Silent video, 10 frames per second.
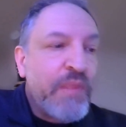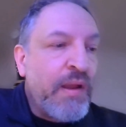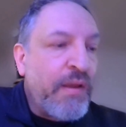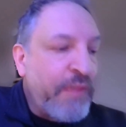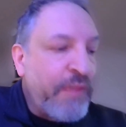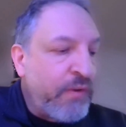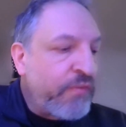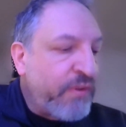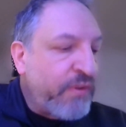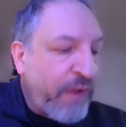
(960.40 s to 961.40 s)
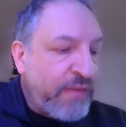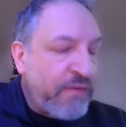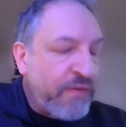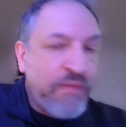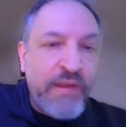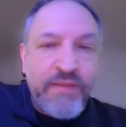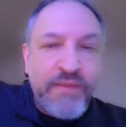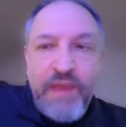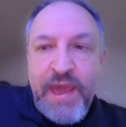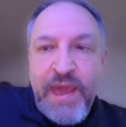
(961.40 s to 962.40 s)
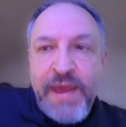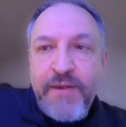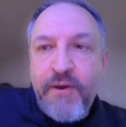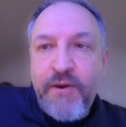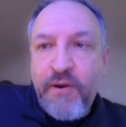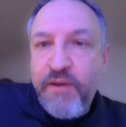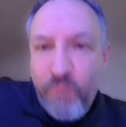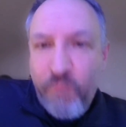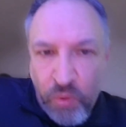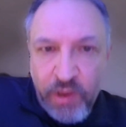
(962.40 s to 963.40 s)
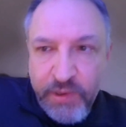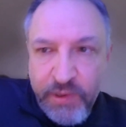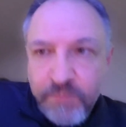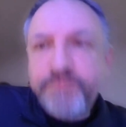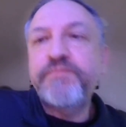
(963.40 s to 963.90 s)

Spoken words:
Then there's devices like the Hack RF1,